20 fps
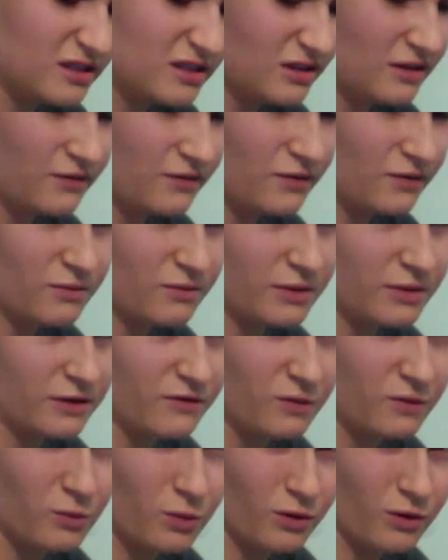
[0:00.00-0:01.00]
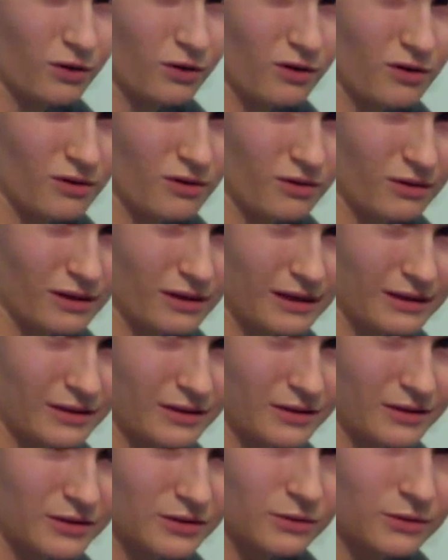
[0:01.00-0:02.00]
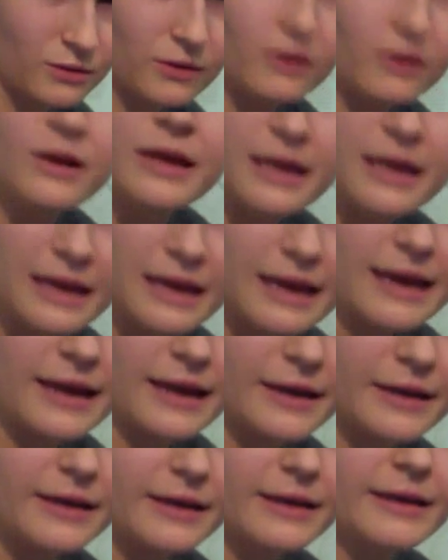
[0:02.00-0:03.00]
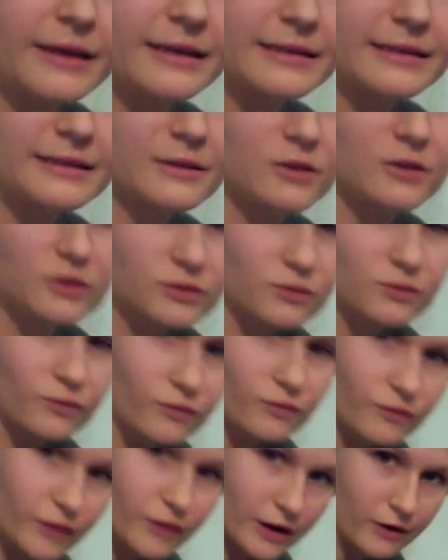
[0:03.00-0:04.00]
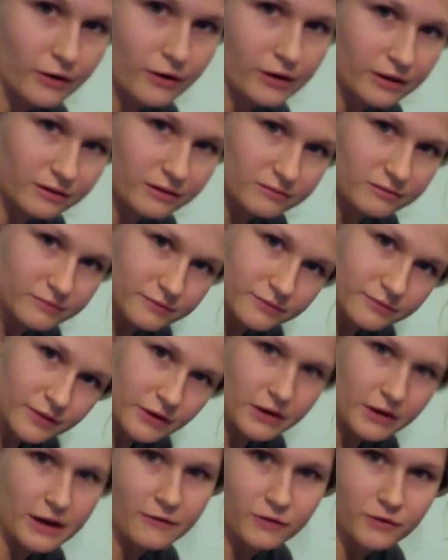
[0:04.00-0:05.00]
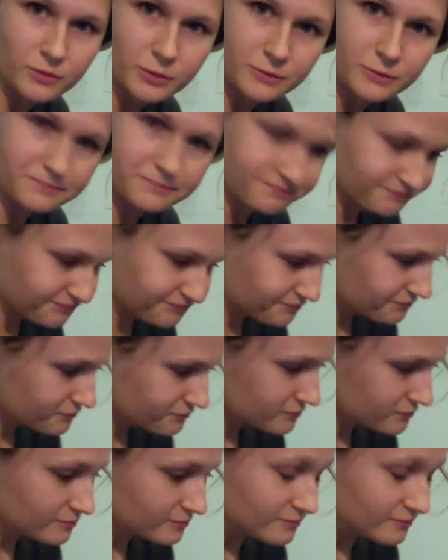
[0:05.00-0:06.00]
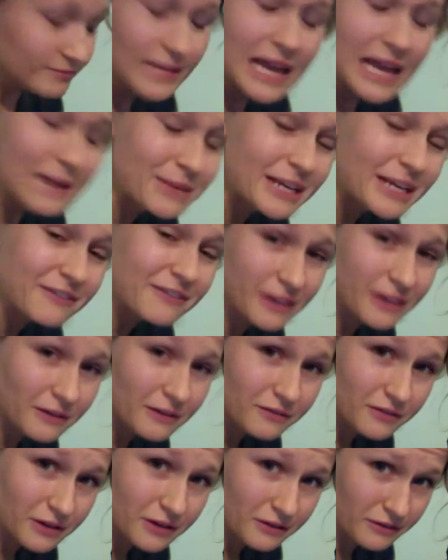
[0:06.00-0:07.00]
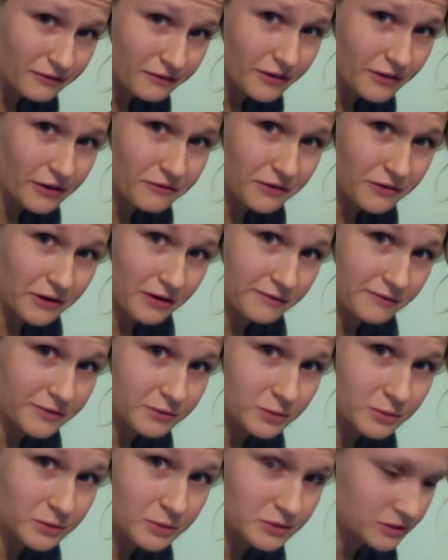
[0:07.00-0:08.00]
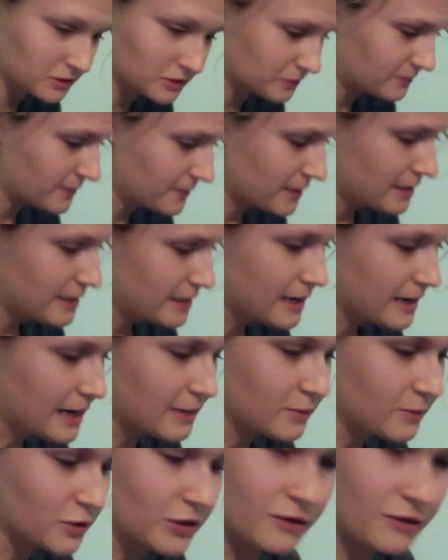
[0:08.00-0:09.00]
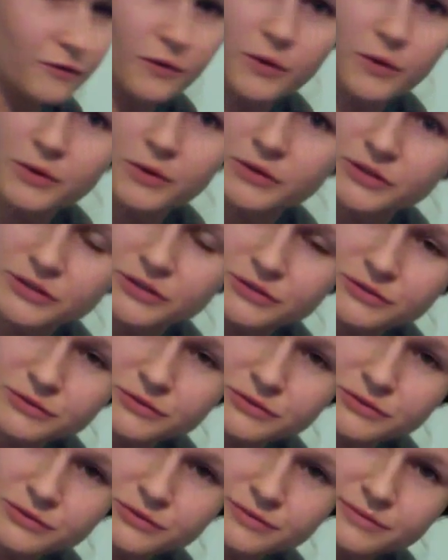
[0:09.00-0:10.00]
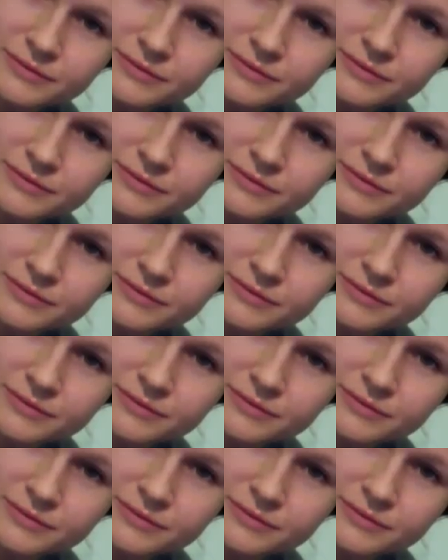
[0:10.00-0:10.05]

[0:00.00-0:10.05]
it for a bit of a whirl in the store, and it looked very, very comfortable. I mean, it felt very, very, very comfortable. So I'm looking forward to